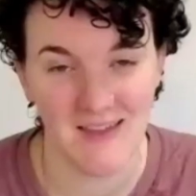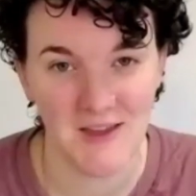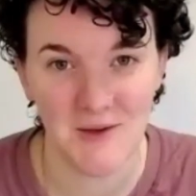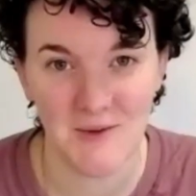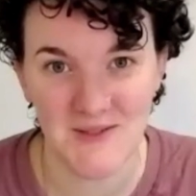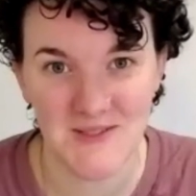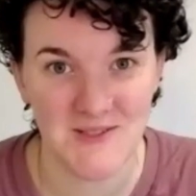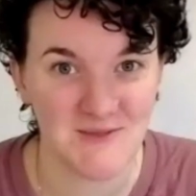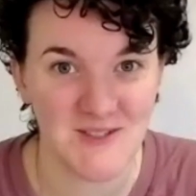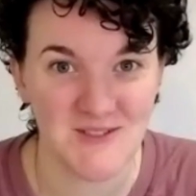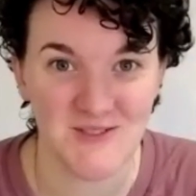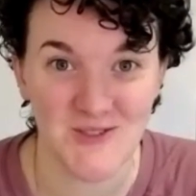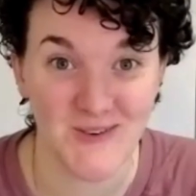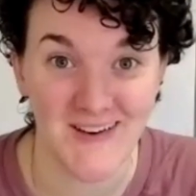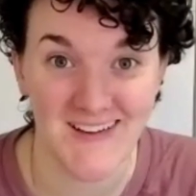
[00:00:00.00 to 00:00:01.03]
Thank you all so much
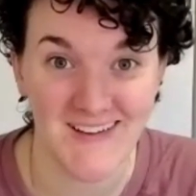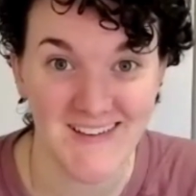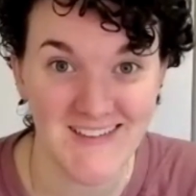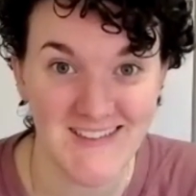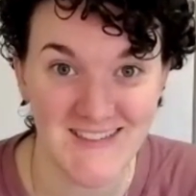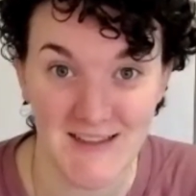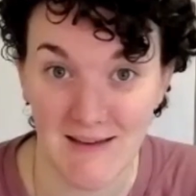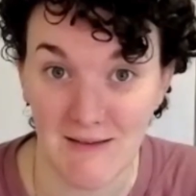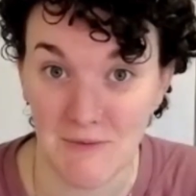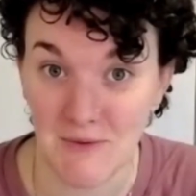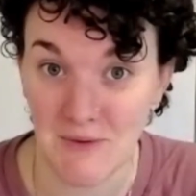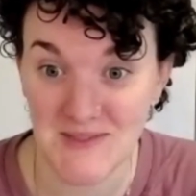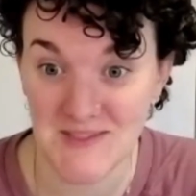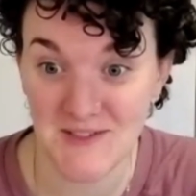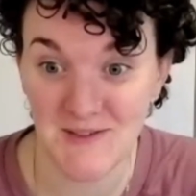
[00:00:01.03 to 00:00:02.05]
for joining us, and we
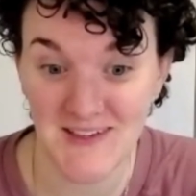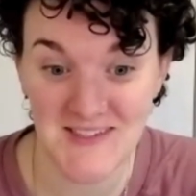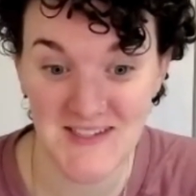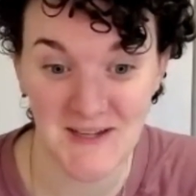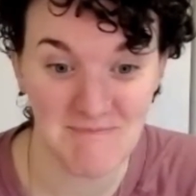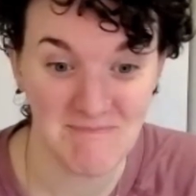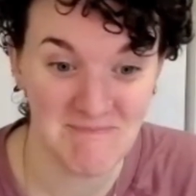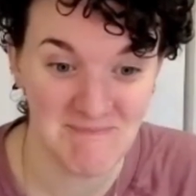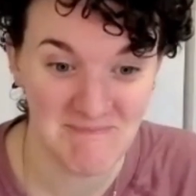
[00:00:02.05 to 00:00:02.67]
will see you next time.